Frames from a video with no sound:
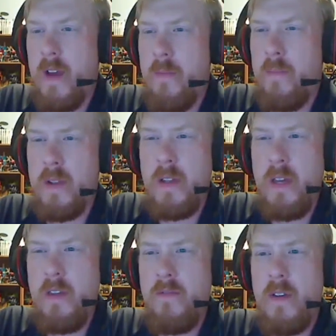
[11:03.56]
I
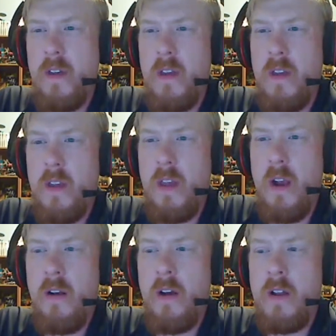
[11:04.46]
believe
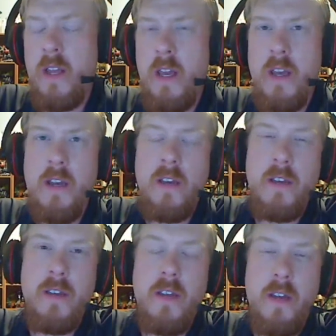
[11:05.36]
Charon
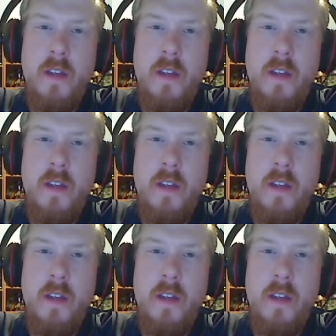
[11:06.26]
is